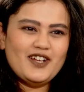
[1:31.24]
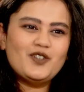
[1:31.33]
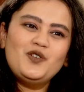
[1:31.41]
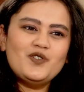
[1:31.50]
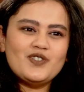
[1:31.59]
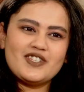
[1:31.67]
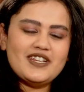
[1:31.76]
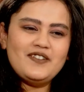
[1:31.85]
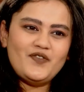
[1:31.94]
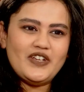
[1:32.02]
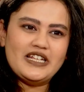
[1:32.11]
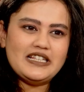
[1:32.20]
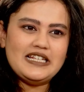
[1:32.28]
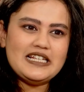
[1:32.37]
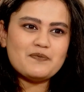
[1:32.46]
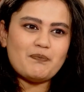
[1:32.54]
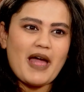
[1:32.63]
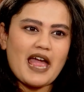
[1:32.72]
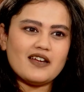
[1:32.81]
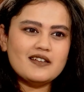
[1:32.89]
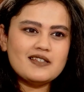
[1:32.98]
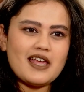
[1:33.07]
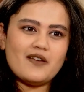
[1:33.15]
Do you still feel these
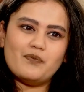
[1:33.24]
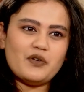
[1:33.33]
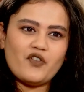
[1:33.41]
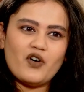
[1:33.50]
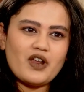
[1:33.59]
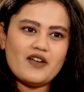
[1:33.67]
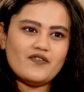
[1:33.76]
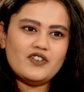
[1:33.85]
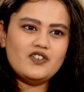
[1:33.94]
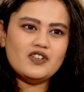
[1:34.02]
pangs before every